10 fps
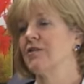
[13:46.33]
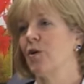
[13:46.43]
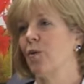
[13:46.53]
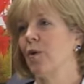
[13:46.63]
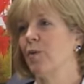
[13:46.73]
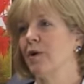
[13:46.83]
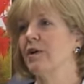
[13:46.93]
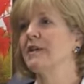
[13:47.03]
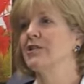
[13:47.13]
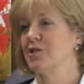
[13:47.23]
So what we're
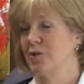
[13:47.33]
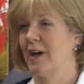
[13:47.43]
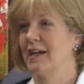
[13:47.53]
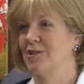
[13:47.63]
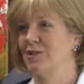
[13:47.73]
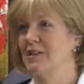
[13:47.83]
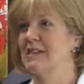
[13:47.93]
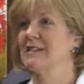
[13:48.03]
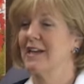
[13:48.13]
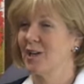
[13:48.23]
going to do actually
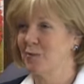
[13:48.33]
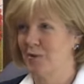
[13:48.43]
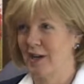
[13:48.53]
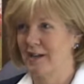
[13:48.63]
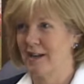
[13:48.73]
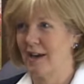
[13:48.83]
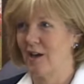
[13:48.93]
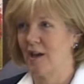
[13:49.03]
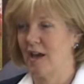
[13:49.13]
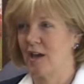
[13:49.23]
is take a break now,
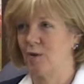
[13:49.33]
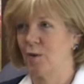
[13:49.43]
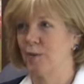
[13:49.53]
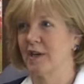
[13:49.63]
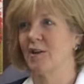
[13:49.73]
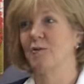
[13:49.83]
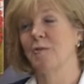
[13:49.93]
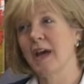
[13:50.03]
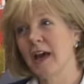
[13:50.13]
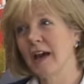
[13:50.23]
and when we come
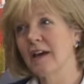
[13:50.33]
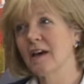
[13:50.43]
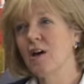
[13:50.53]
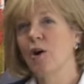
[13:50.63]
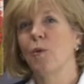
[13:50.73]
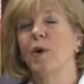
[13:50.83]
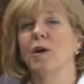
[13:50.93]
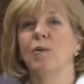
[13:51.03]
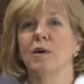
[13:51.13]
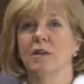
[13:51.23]
back,
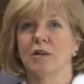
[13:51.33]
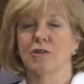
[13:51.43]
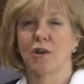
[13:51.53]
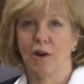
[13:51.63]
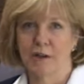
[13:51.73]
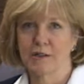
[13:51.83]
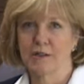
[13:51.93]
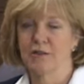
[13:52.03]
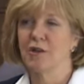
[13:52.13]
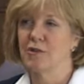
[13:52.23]
we will talk
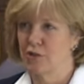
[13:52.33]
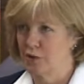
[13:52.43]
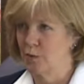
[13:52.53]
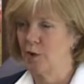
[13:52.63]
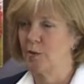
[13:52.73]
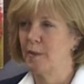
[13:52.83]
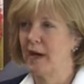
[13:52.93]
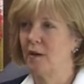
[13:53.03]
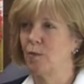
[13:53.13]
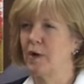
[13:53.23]
to you
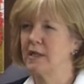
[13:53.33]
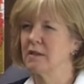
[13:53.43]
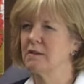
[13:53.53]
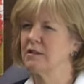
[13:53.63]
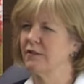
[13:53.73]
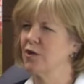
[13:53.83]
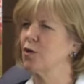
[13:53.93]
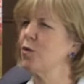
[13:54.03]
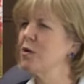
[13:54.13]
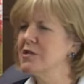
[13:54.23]
about what different
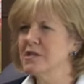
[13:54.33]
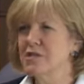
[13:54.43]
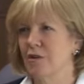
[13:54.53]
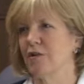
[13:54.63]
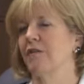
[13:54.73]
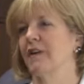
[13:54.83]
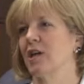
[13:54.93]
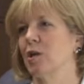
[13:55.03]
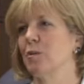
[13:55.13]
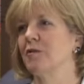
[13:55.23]
courses are
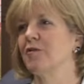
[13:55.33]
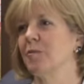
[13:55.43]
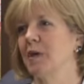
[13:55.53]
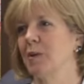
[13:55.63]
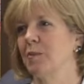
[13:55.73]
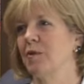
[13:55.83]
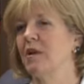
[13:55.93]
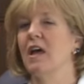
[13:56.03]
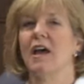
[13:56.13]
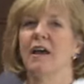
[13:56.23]
available for people
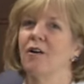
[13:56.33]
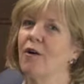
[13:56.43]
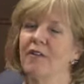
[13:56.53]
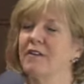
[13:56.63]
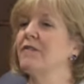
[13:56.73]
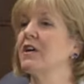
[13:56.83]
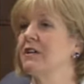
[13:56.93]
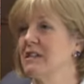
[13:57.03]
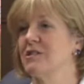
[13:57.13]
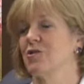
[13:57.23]
and all the
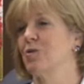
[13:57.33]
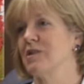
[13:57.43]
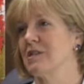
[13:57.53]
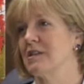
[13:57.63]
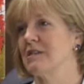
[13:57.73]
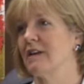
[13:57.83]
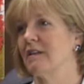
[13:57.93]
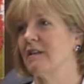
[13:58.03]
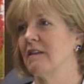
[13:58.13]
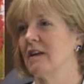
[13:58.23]
various sources
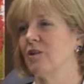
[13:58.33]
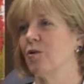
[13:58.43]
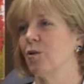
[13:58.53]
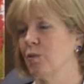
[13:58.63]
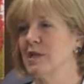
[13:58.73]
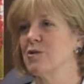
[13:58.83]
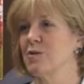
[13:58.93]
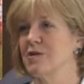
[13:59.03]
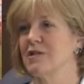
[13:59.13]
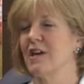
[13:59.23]
that you or
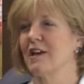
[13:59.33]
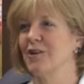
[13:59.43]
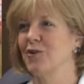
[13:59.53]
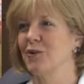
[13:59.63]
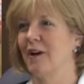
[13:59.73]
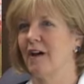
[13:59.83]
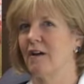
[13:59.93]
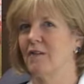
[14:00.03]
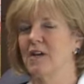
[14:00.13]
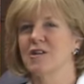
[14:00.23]
resources that you do
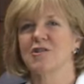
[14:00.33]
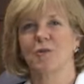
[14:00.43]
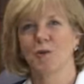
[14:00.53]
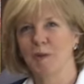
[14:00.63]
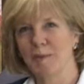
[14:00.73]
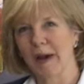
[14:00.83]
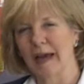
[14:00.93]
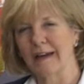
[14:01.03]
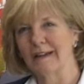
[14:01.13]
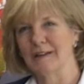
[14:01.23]
have. So we'll be
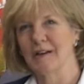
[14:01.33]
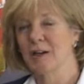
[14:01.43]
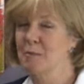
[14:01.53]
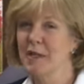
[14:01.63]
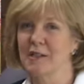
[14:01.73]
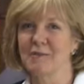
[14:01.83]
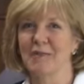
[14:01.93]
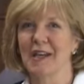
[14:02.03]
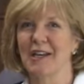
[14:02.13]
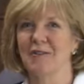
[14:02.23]
back in a minute.
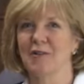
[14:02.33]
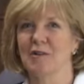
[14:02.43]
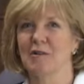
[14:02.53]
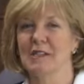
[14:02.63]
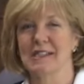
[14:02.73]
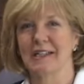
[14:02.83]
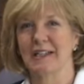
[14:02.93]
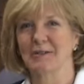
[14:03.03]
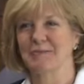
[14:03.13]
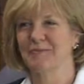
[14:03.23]
Thank you for
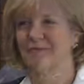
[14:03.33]
listening.